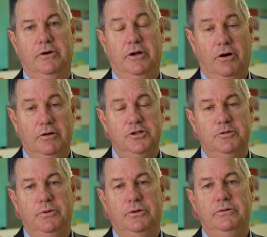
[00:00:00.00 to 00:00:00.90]
who are
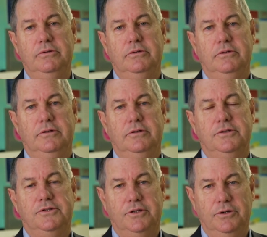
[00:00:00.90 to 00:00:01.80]
knowledgeable,
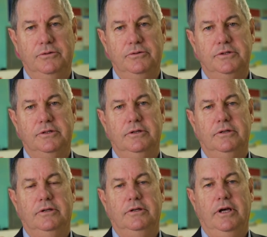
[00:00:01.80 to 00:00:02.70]
skilled,
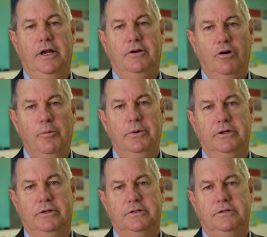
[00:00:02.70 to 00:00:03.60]
and
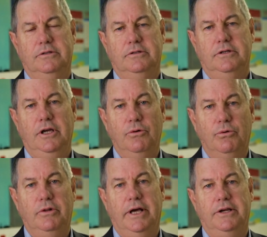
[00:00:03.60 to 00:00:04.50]
competent in
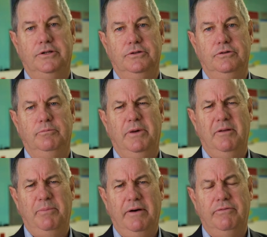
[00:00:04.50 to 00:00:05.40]
all they do,
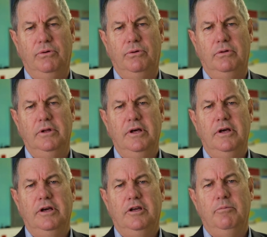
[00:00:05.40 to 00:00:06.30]
but above all,
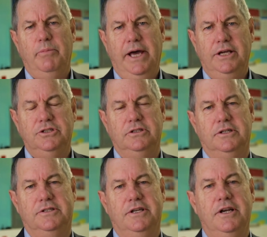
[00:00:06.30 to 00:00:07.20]

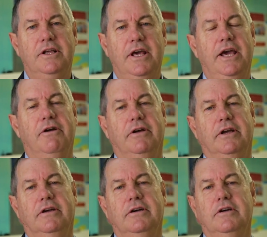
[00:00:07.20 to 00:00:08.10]
compassionate and
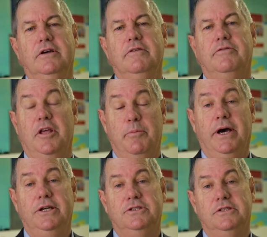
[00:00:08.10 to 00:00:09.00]
caring for their
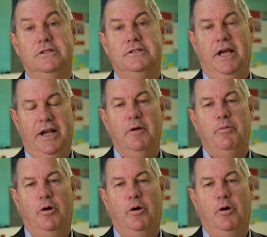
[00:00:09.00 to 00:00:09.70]
patients and our